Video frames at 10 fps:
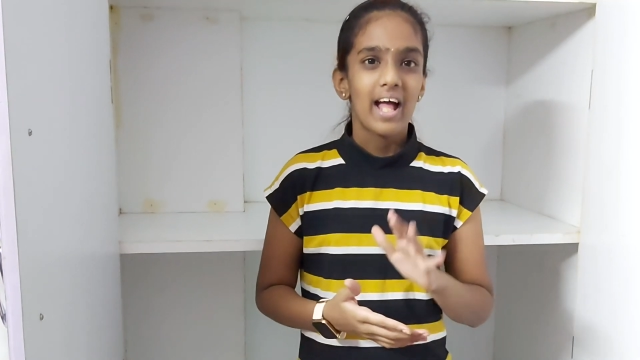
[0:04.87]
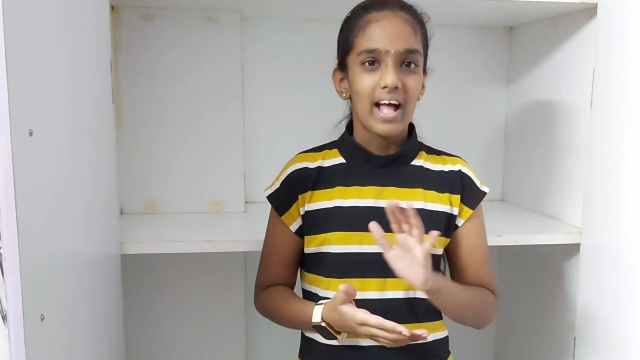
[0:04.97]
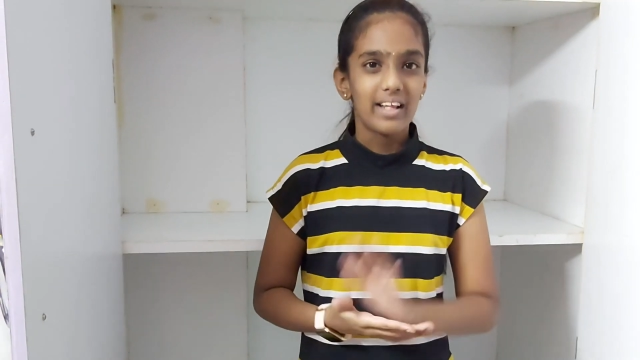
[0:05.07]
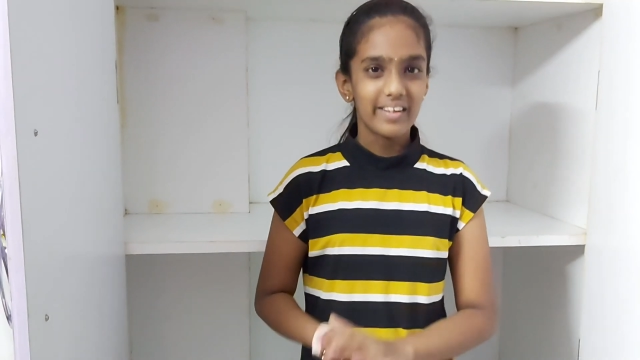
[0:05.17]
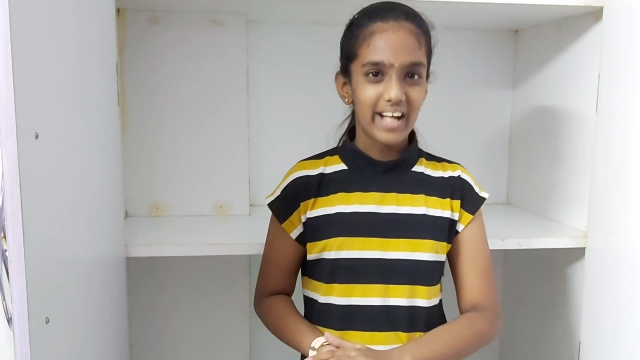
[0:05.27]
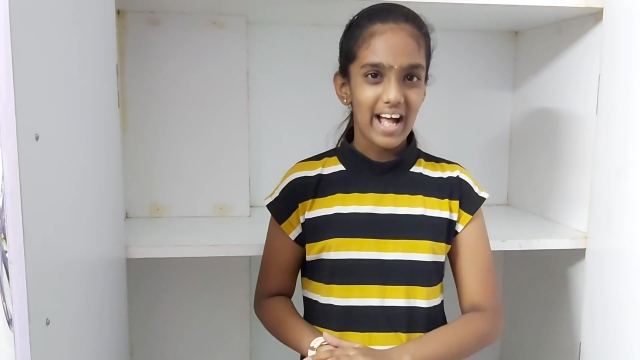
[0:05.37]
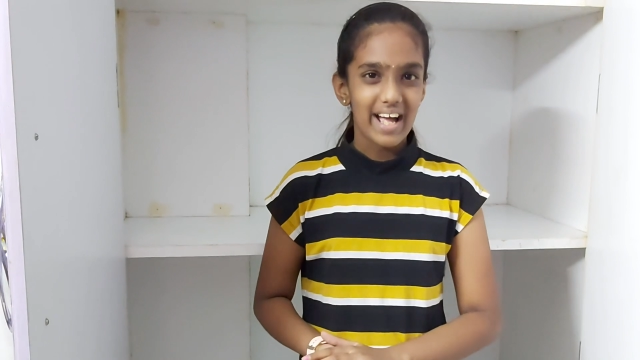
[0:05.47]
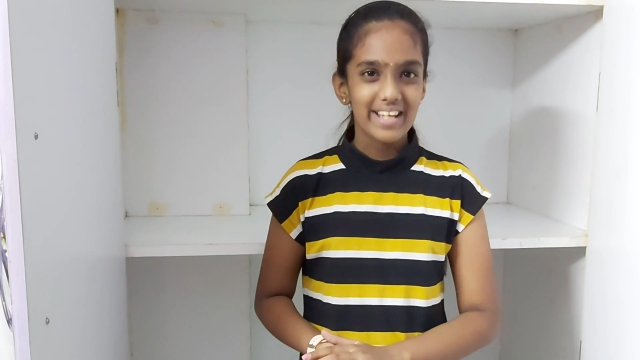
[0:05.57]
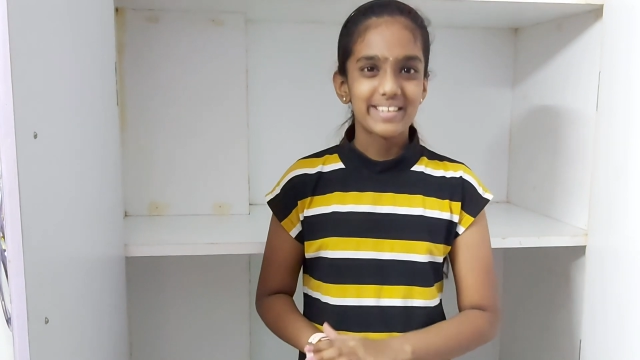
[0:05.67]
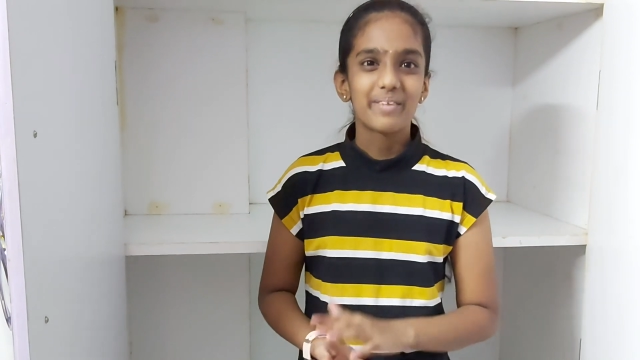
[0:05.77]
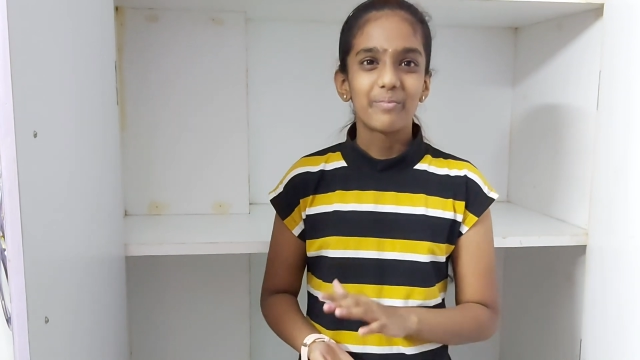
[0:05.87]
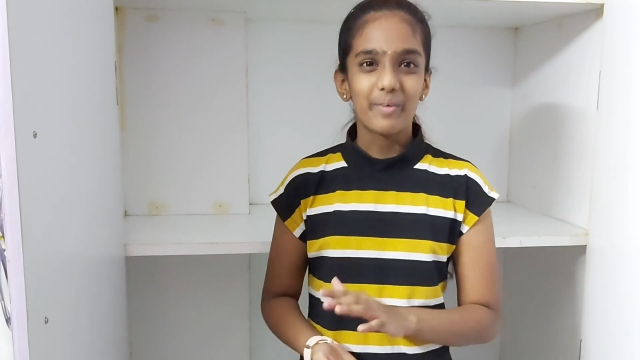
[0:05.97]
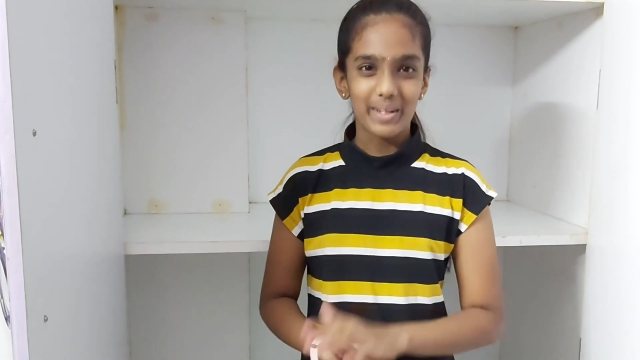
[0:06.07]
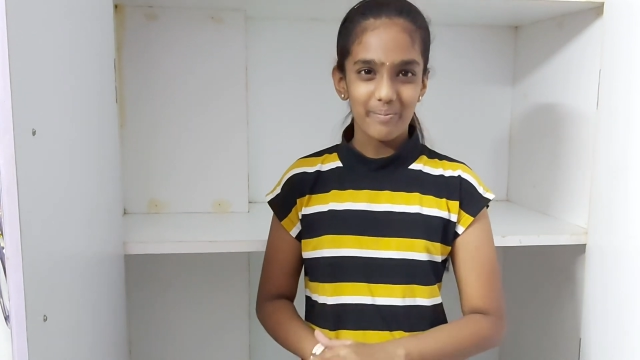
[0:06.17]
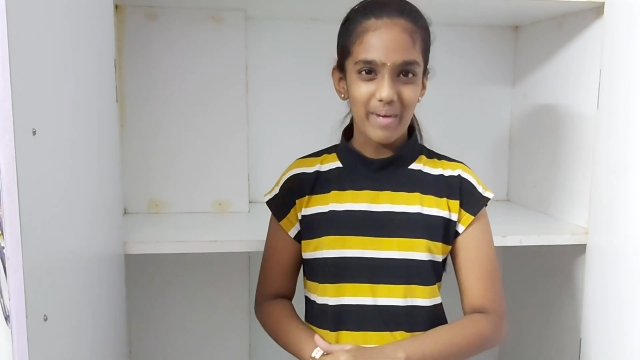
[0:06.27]
Hello guys,
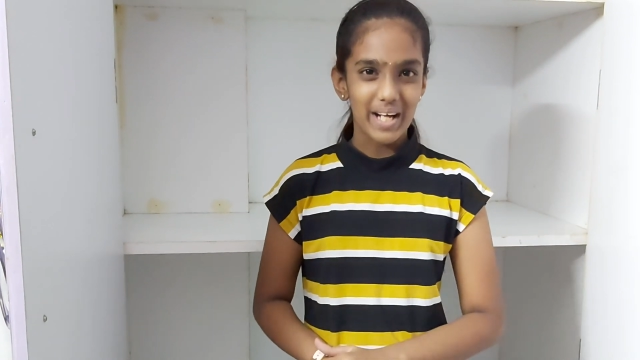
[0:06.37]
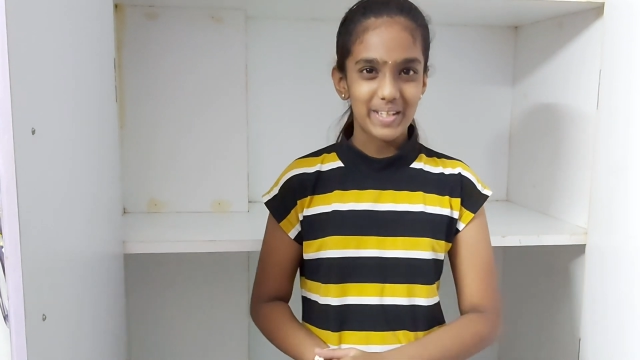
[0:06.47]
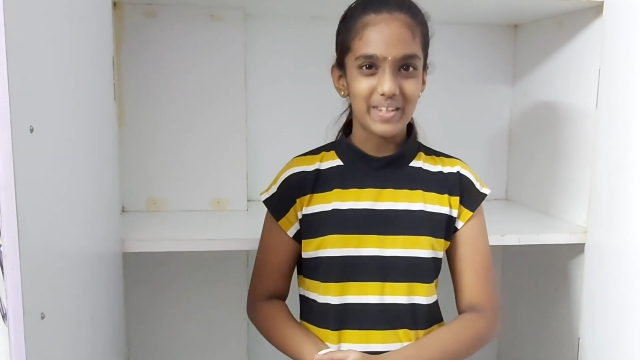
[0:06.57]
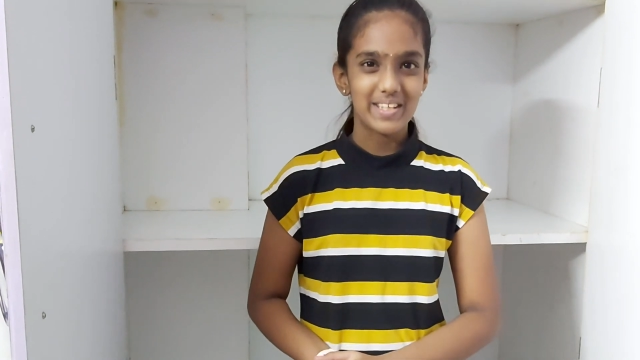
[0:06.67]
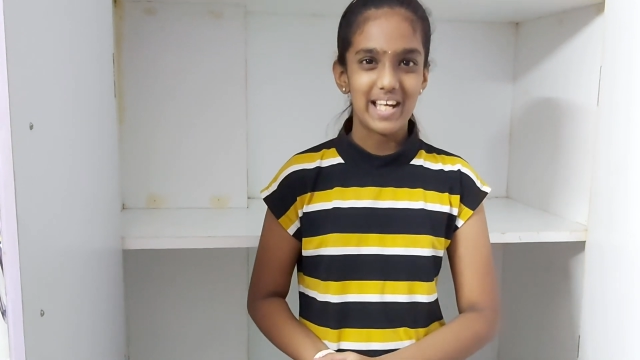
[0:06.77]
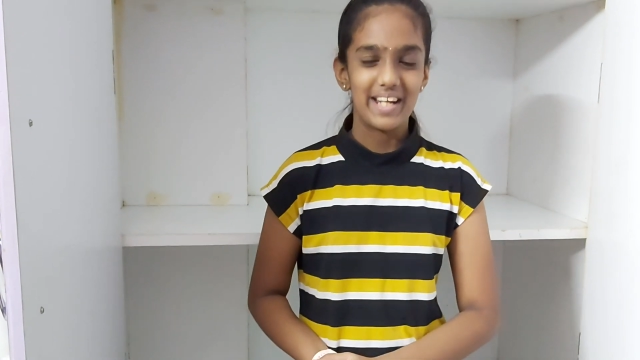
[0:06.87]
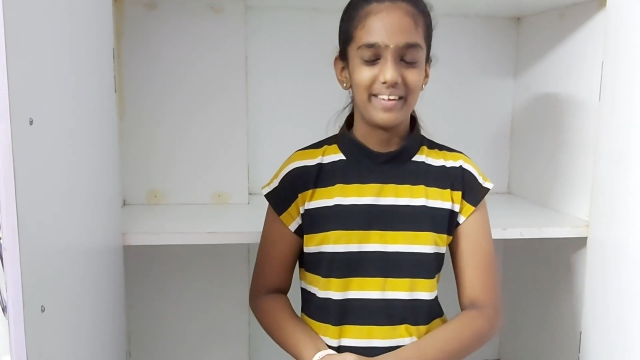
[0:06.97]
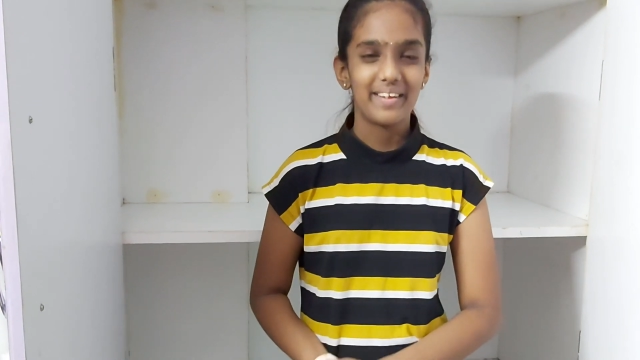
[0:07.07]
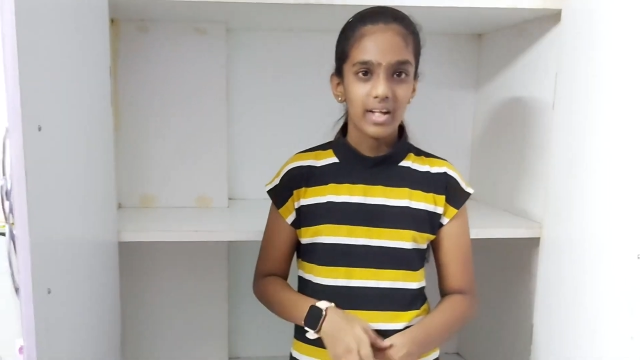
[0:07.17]
welcome back to our channel.